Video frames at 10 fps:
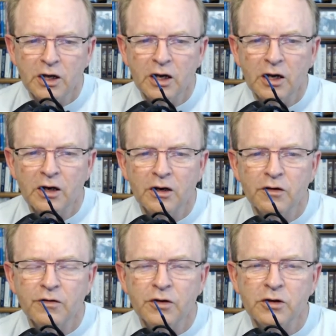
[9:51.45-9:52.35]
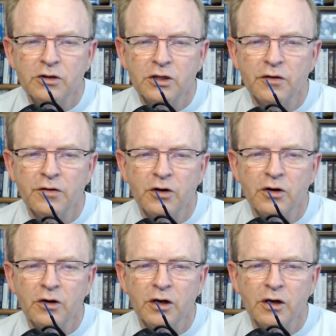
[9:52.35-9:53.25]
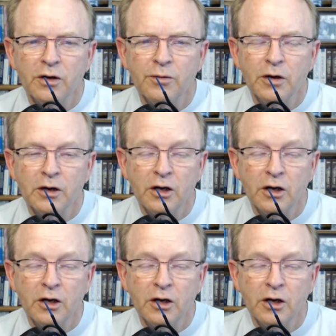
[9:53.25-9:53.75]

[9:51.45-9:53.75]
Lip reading: and feel as if they're